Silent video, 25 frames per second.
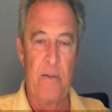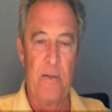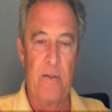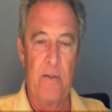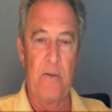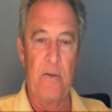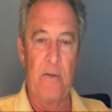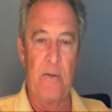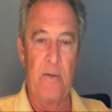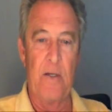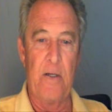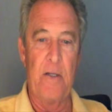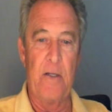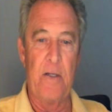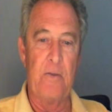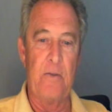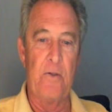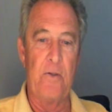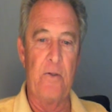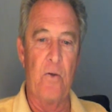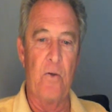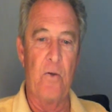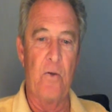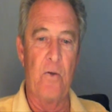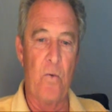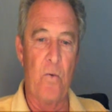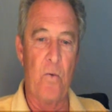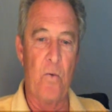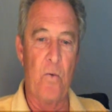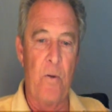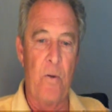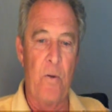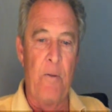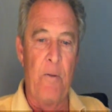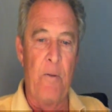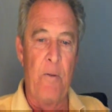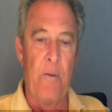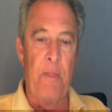All right, so
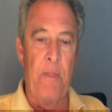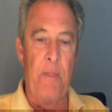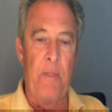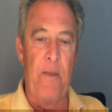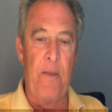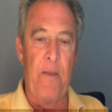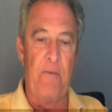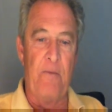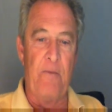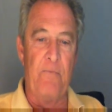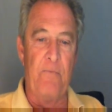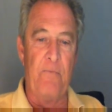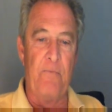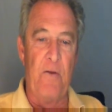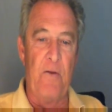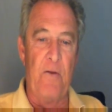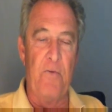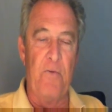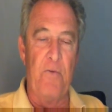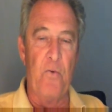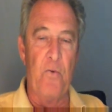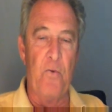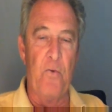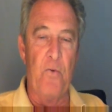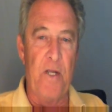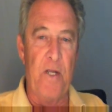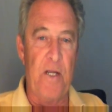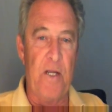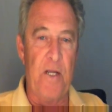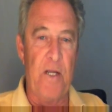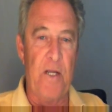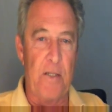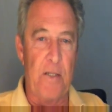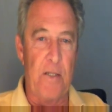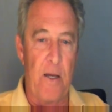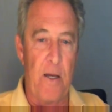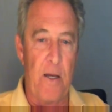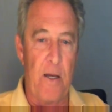if you
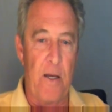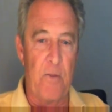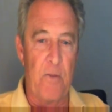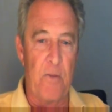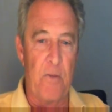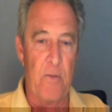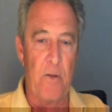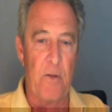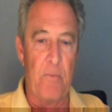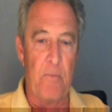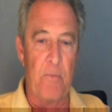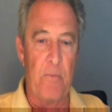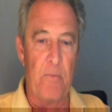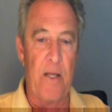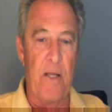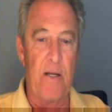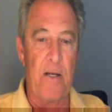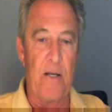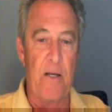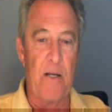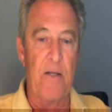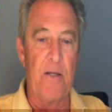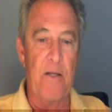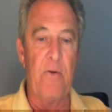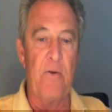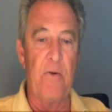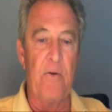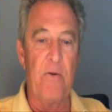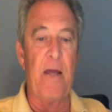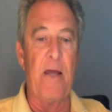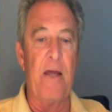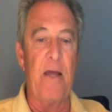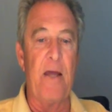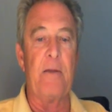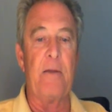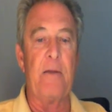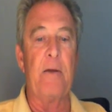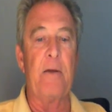need time to put a panel in, you
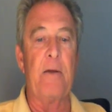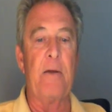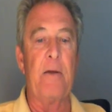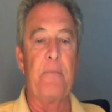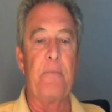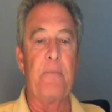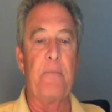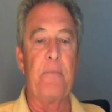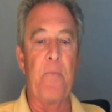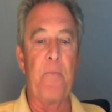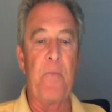add it there.